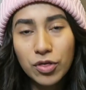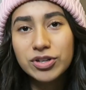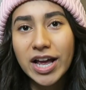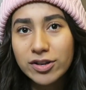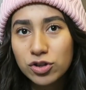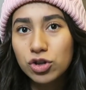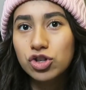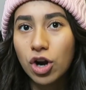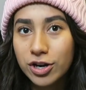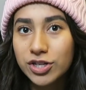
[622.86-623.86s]
well, there's extra
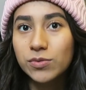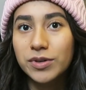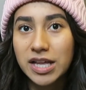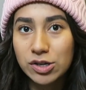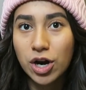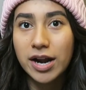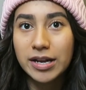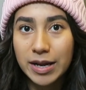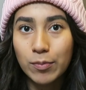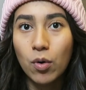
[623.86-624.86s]
charges when they try
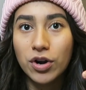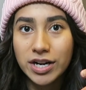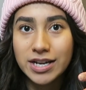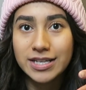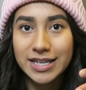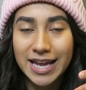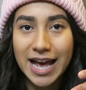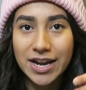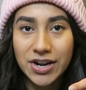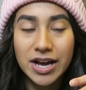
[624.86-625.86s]
to import it into
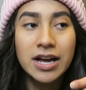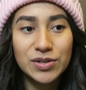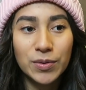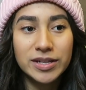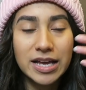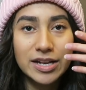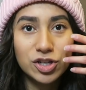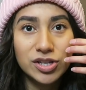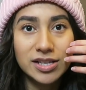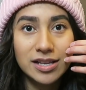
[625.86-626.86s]
Canada. So it
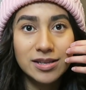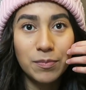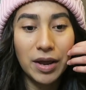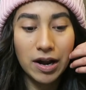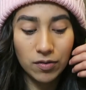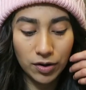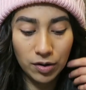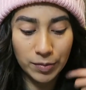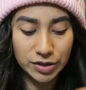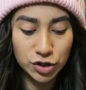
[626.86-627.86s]
just ends up being a
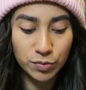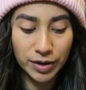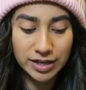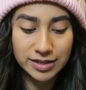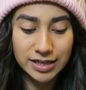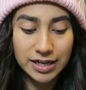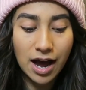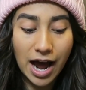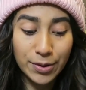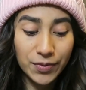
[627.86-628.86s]
little bit too pricey.
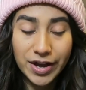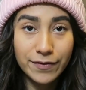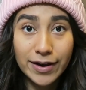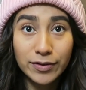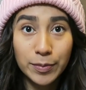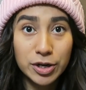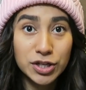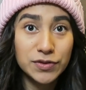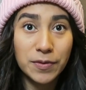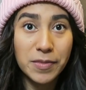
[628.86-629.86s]
I don't think I've ever
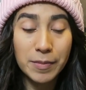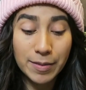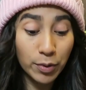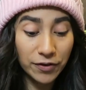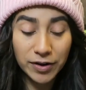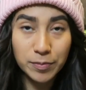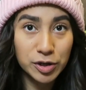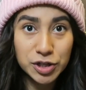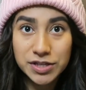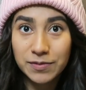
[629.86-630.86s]
purchased from them. My boyfriend
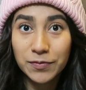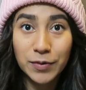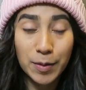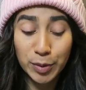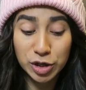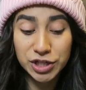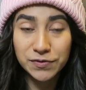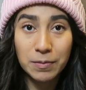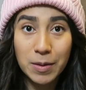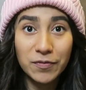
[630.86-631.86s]
purchased
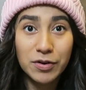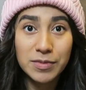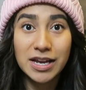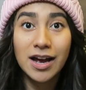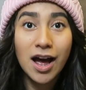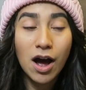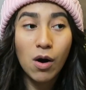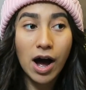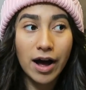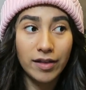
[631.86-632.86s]
from them for me
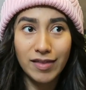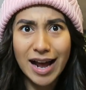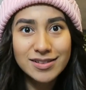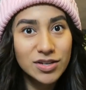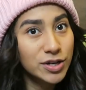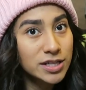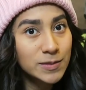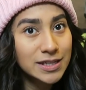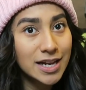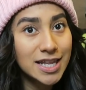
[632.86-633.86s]
last
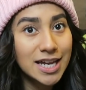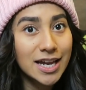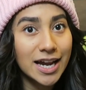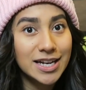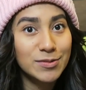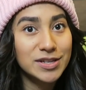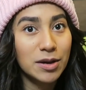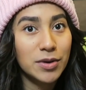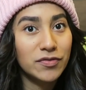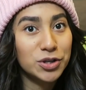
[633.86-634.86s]
Christmas, I think. And he was like,
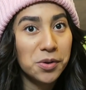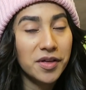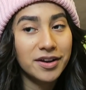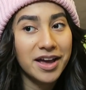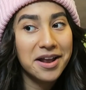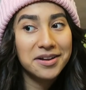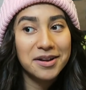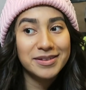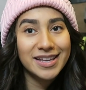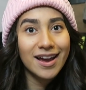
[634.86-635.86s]
I'm never doing that again. And
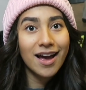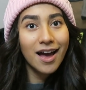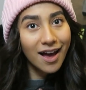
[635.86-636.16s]
I was like,